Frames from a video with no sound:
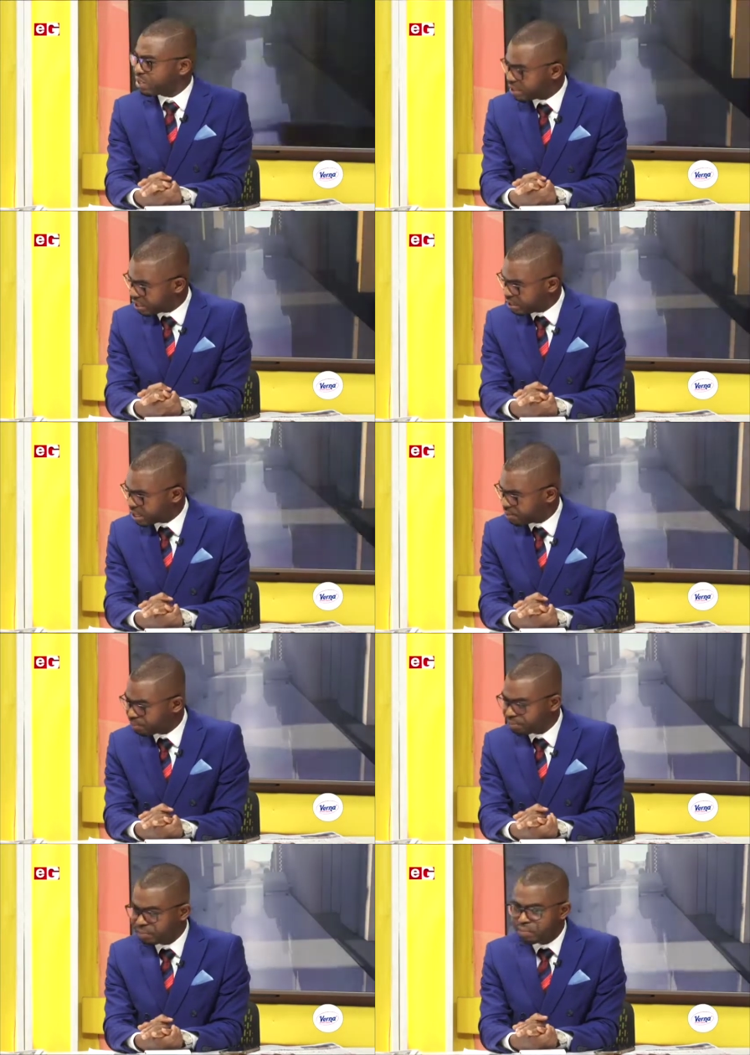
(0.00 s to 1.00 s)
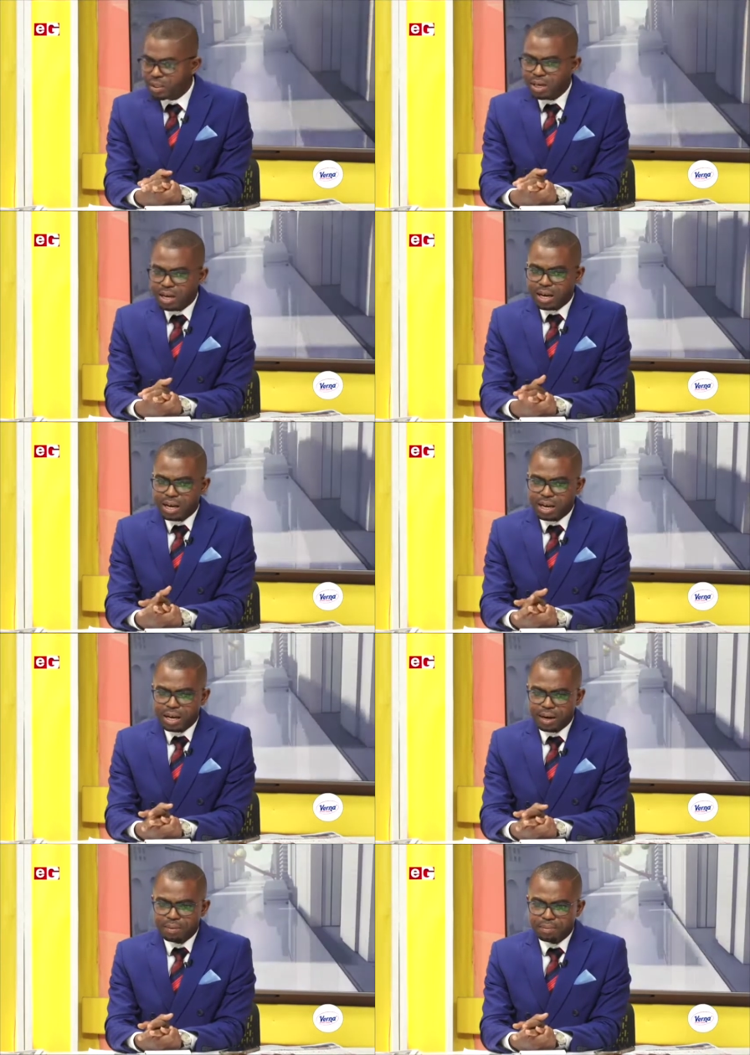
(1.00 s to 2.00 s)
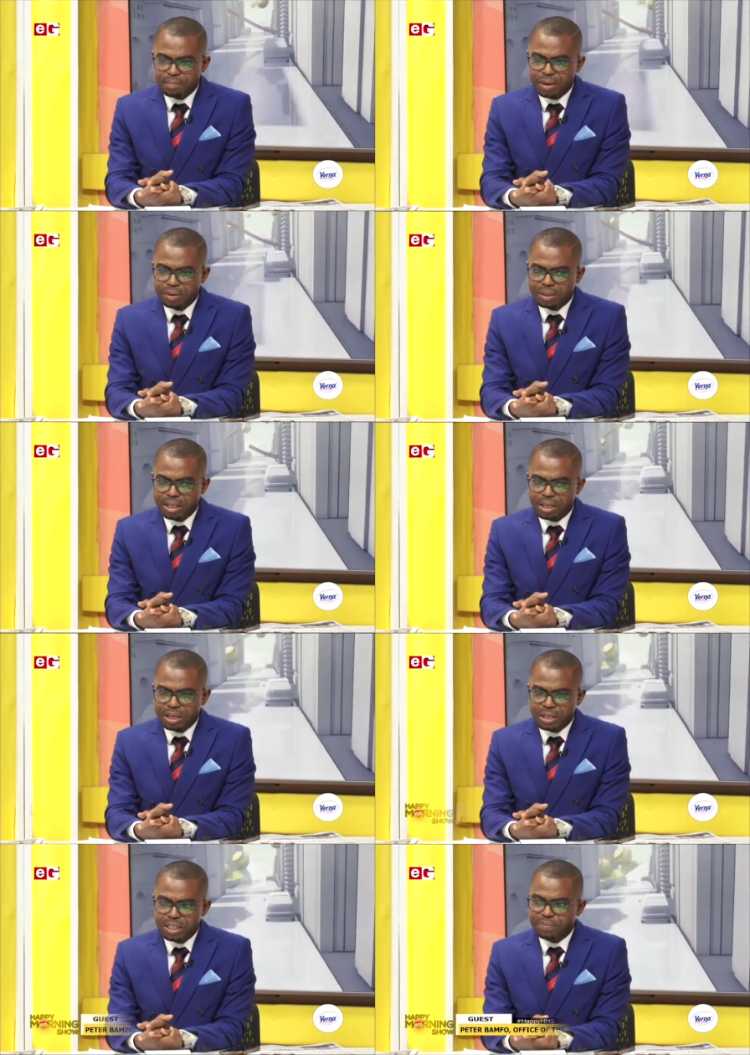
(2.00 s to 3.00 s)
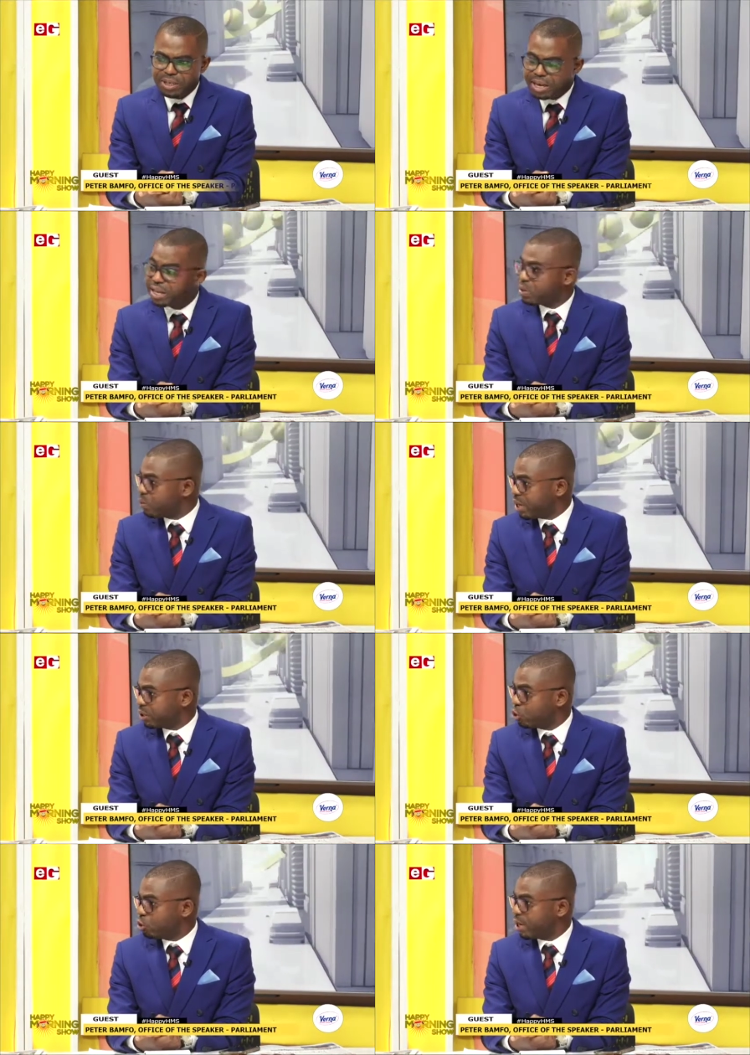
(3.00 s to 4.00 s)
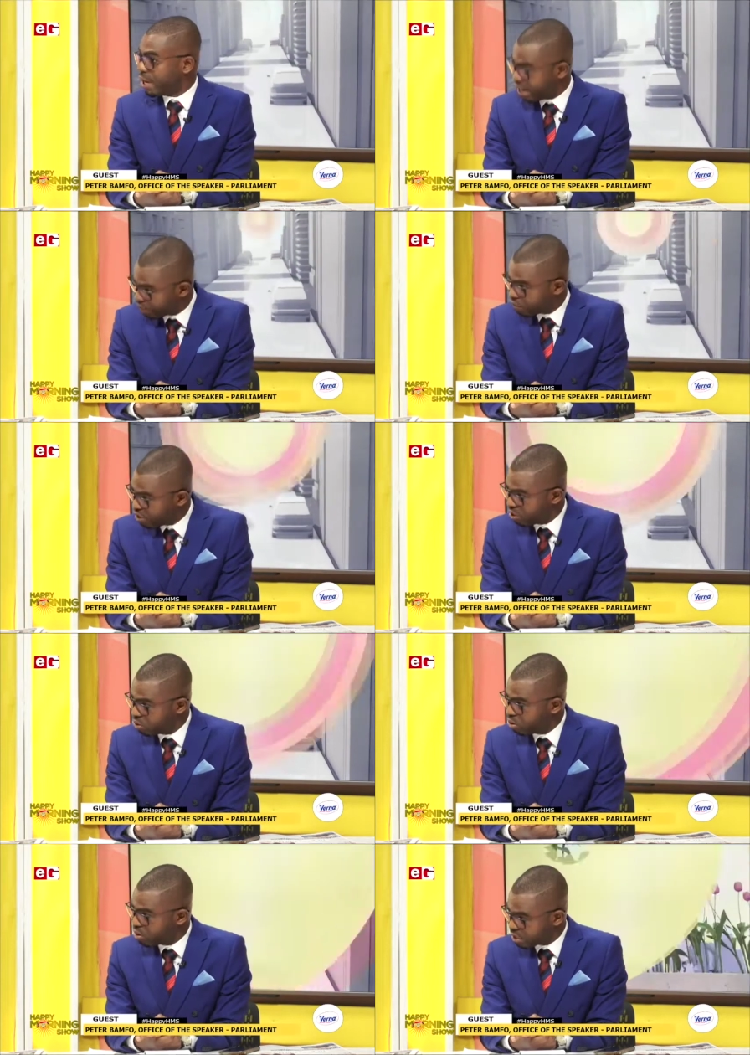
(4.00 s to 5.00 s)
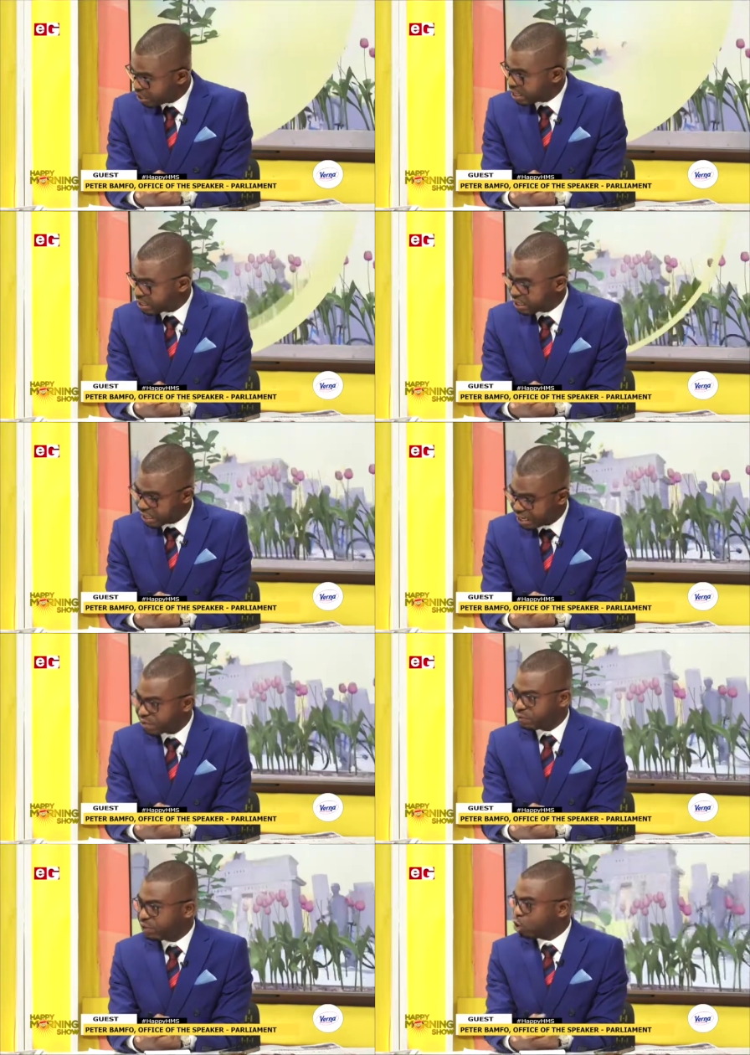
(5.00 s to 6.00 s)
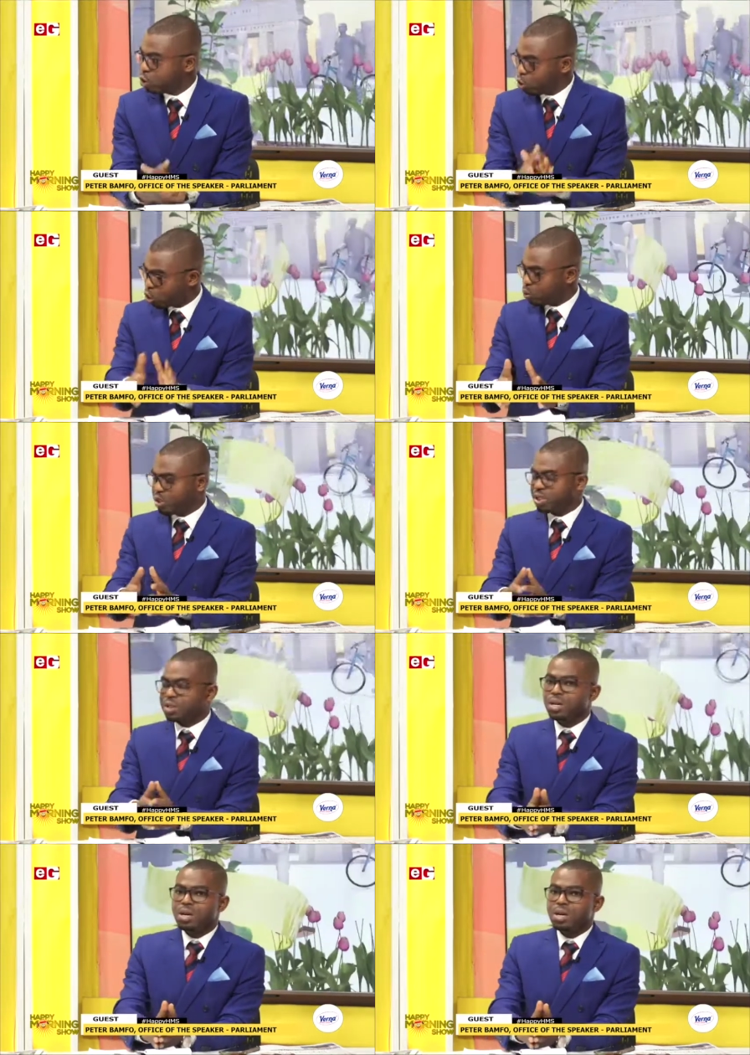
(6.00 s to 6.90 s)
Center. Mm. Um, the speakers were carefully selected, carefully chosen.